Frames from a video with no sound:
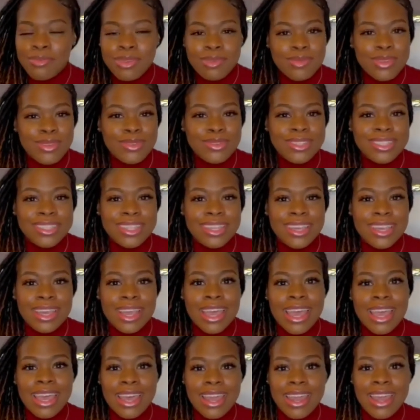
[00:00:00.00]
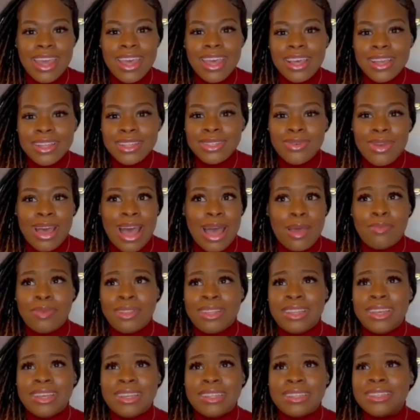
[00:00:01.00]
music and do happy
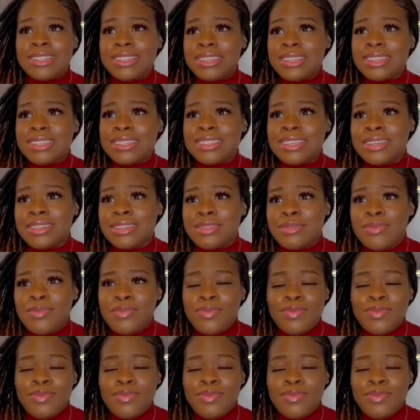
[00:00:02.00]
dances, and